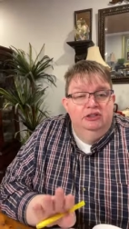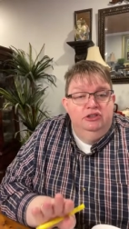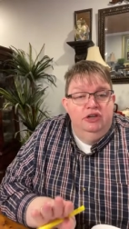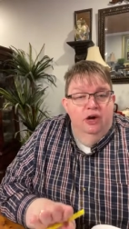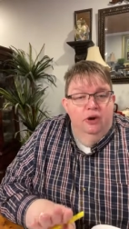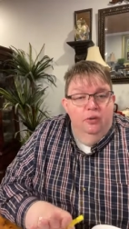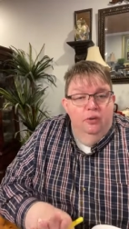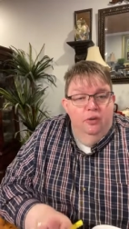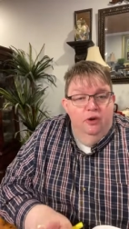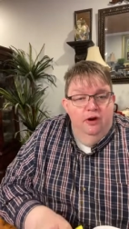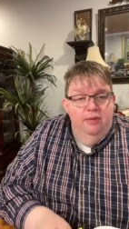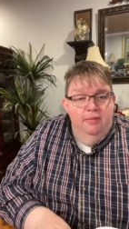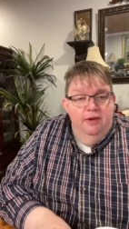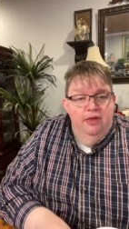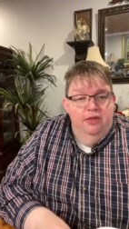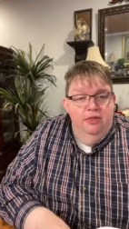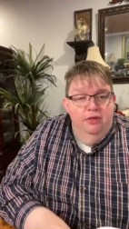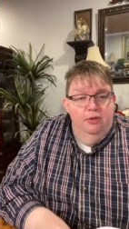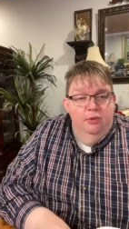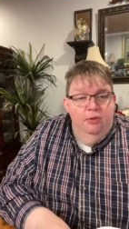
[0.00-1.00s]
don't worry
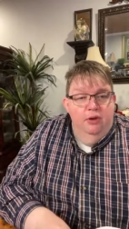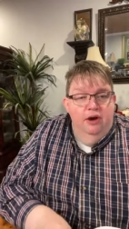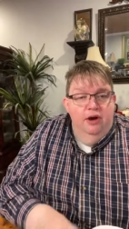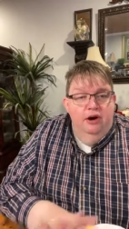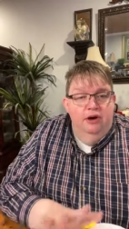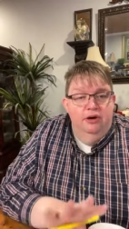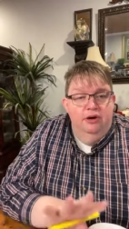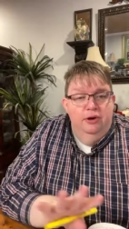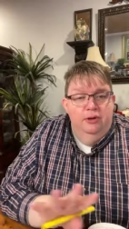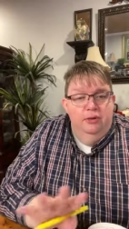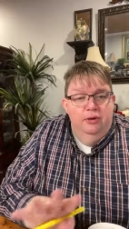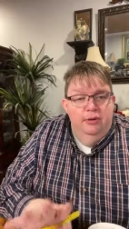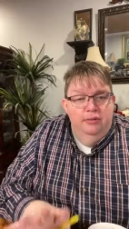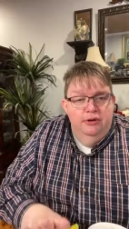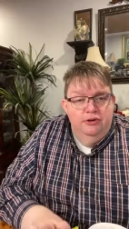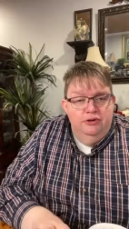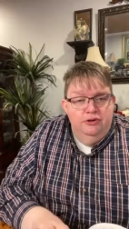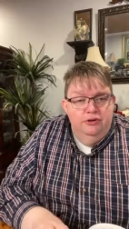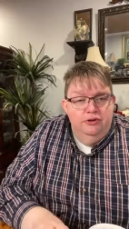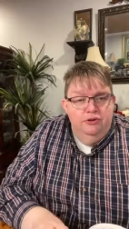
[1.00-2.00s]
about the water. Don't worry
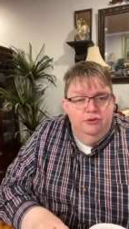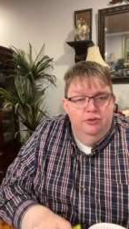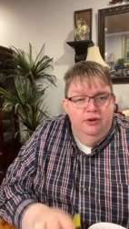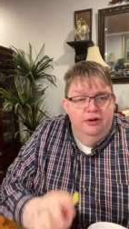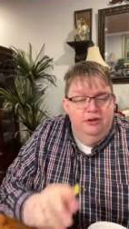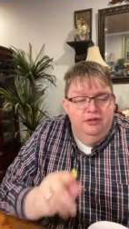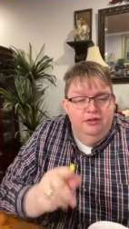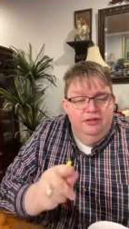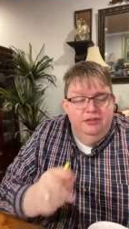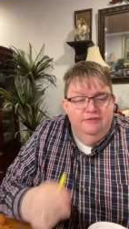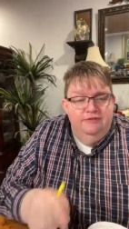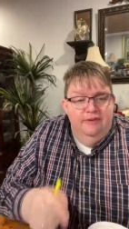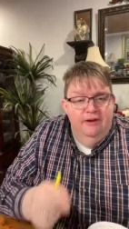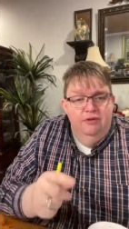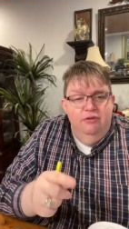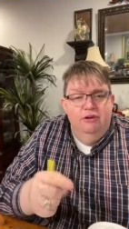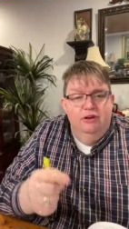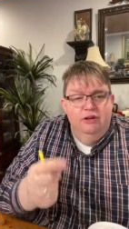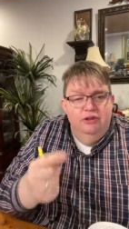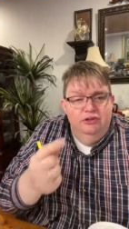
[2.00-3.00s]
about your surroundings.
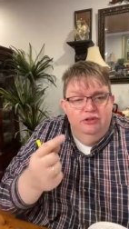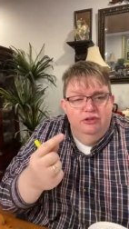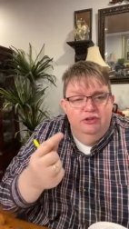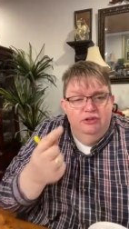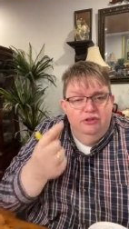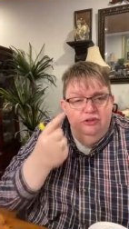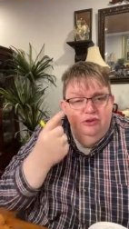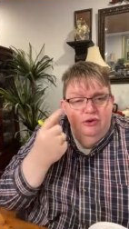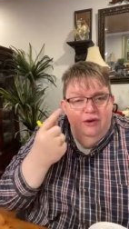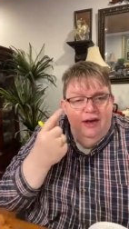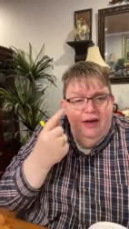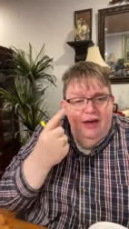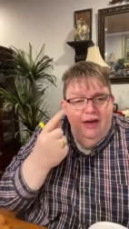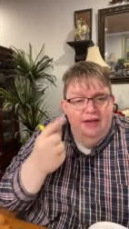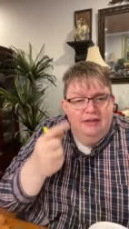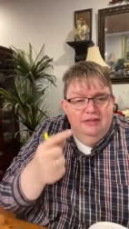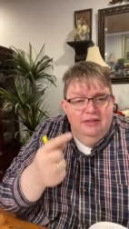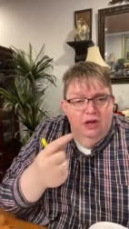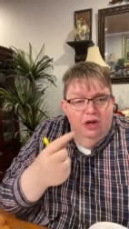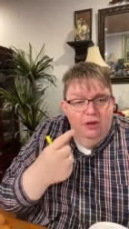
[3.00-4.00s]
Focus your
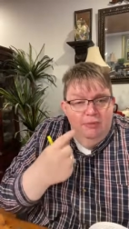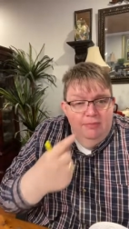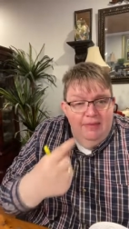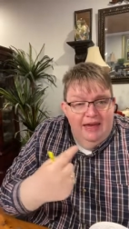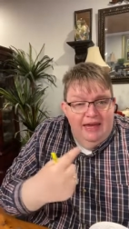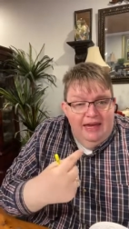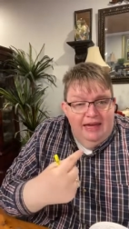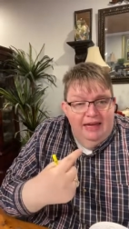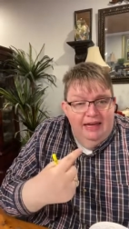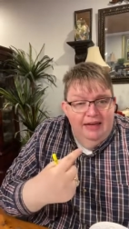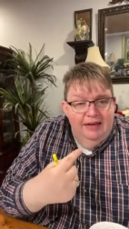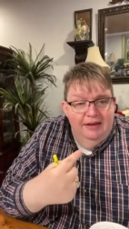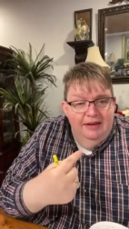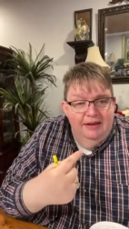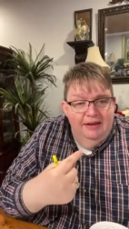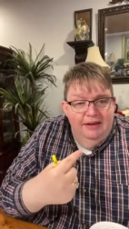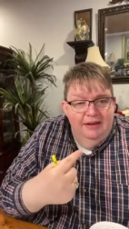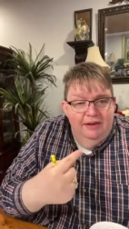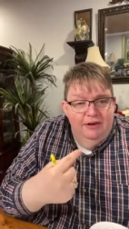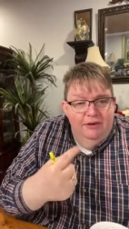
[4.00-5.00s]
eyes on me.
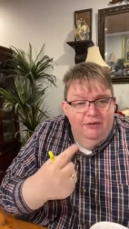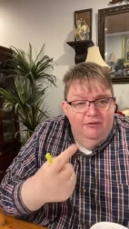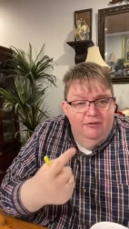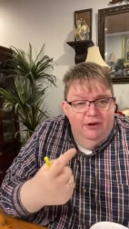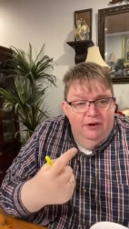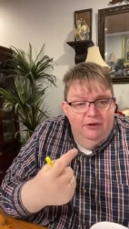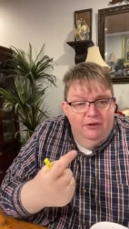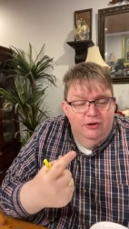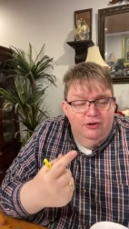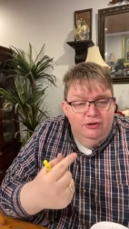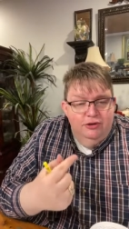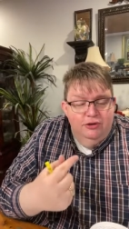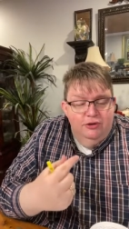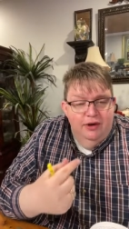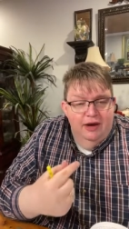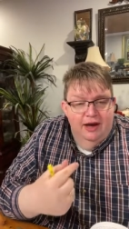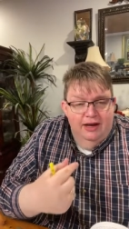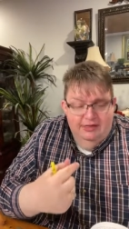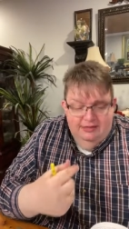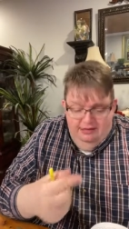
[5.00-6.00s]
Focus
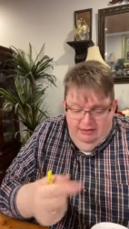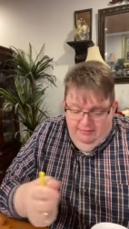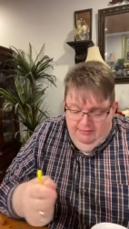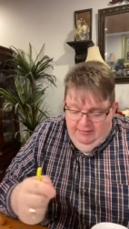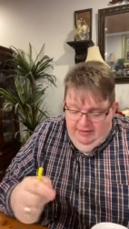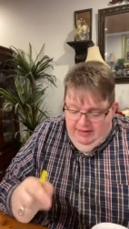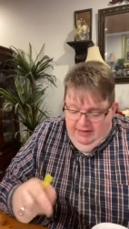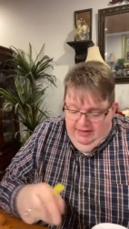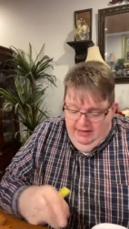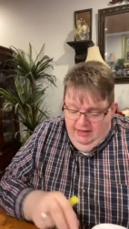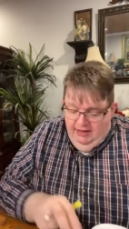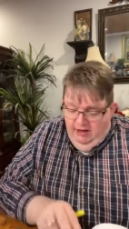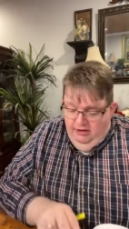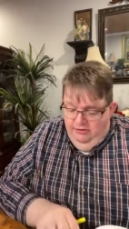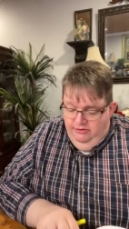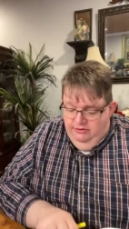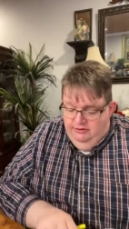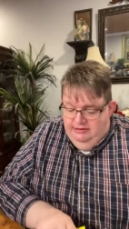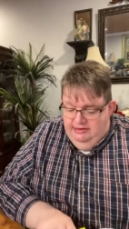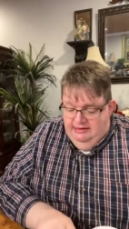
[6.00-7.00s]
your eyes on me. And the
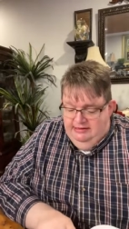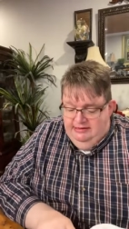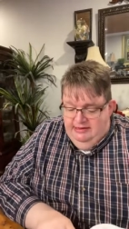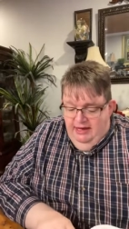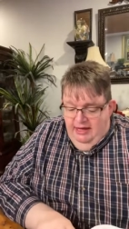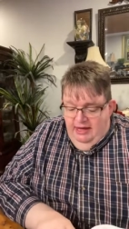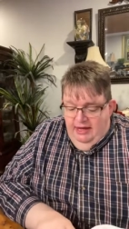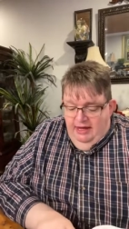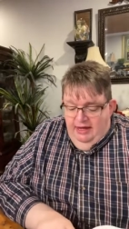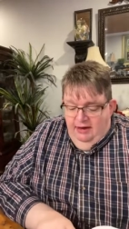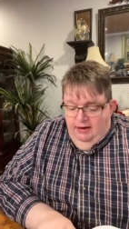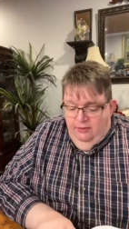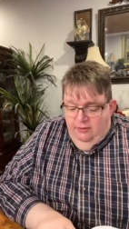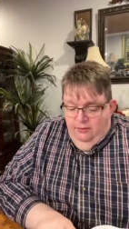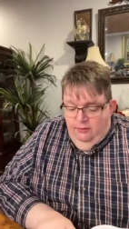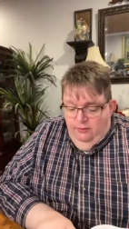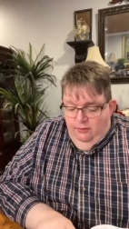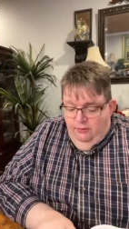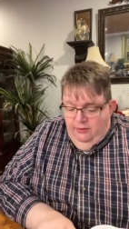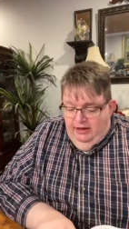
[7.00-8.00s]
author says
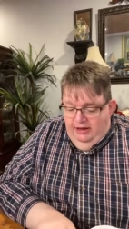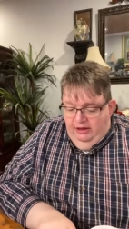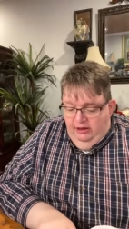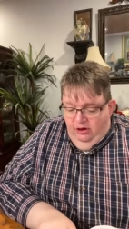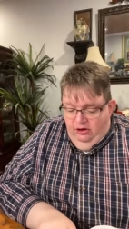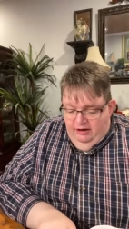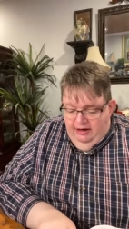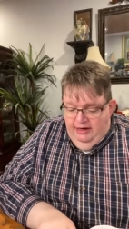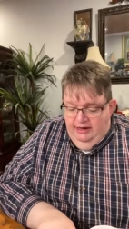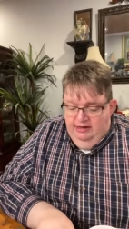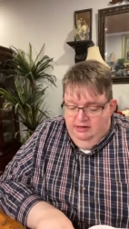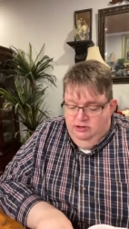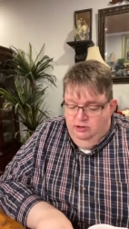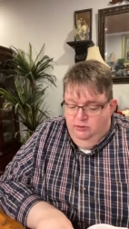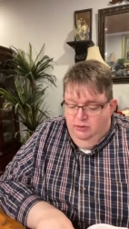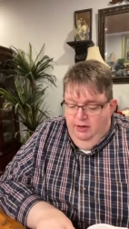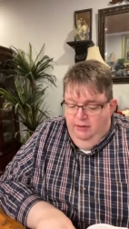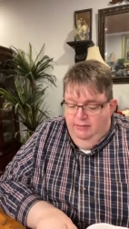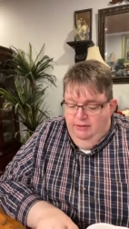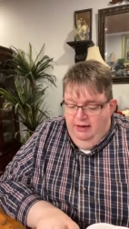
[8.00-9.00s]
he learned how to
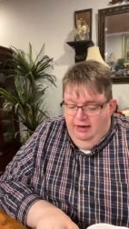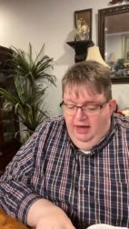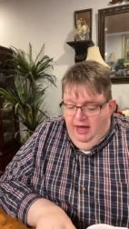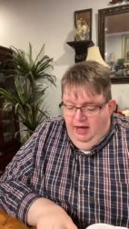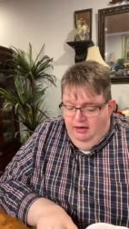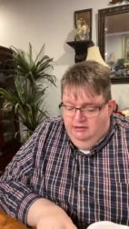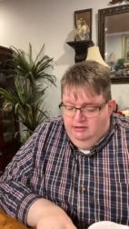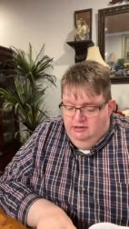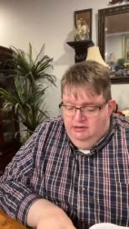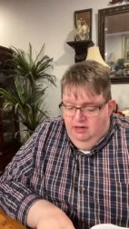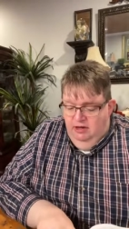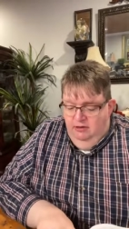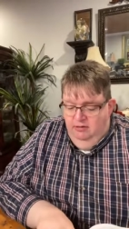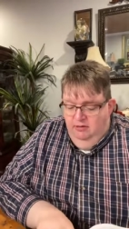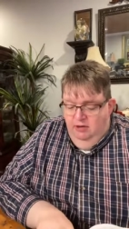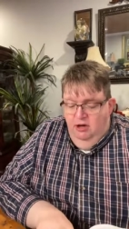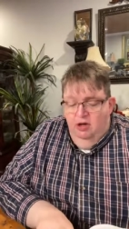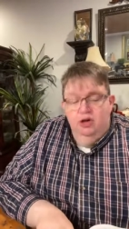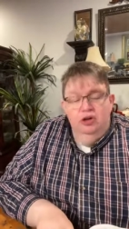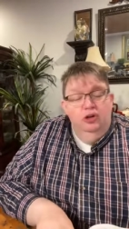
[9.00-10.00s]
swim, but he
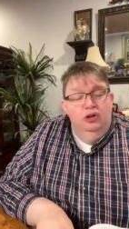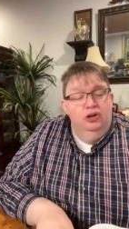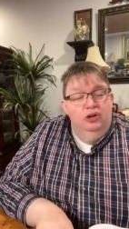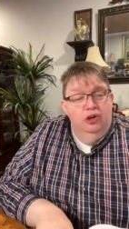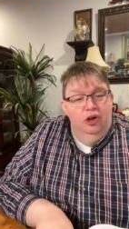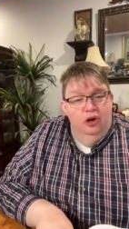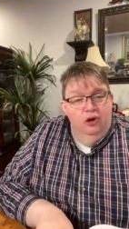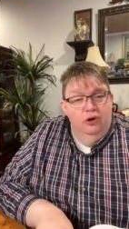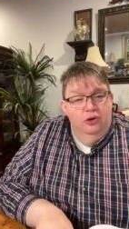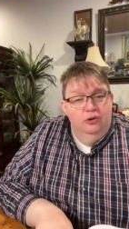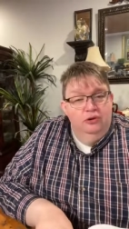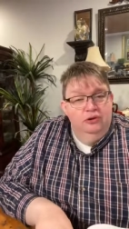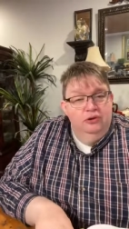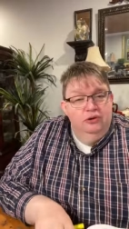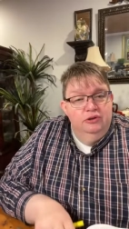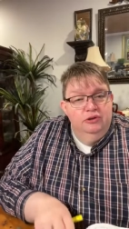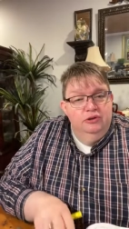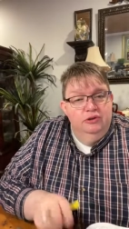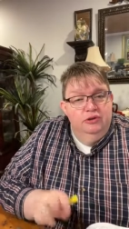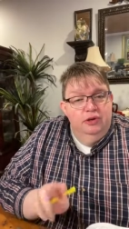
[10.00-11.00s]
also learned
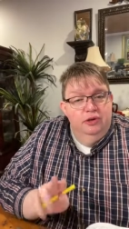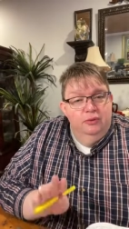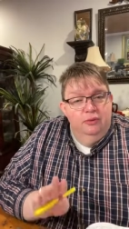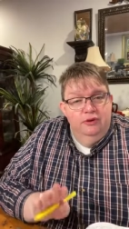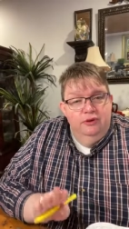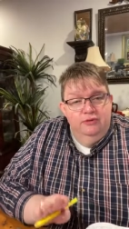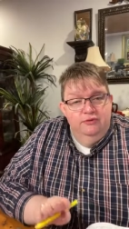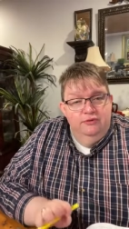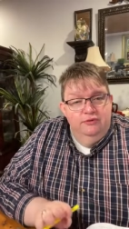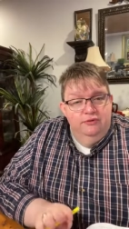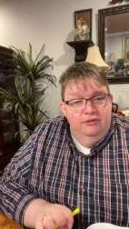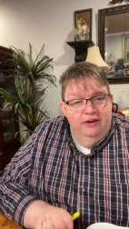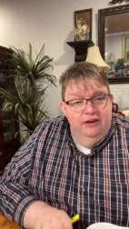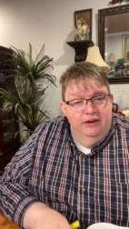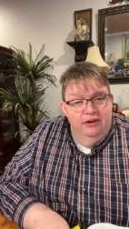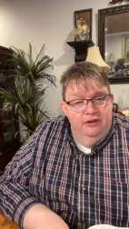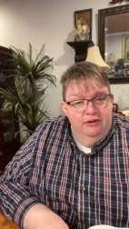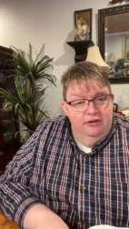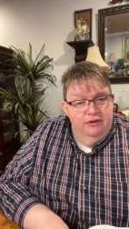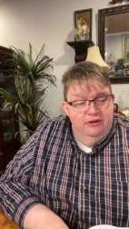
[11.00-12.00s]
that when
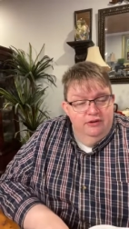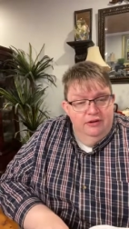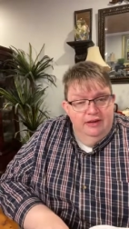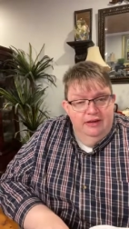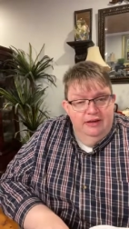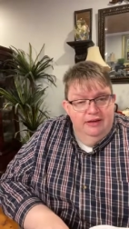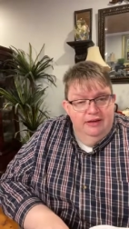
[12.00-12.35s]
fear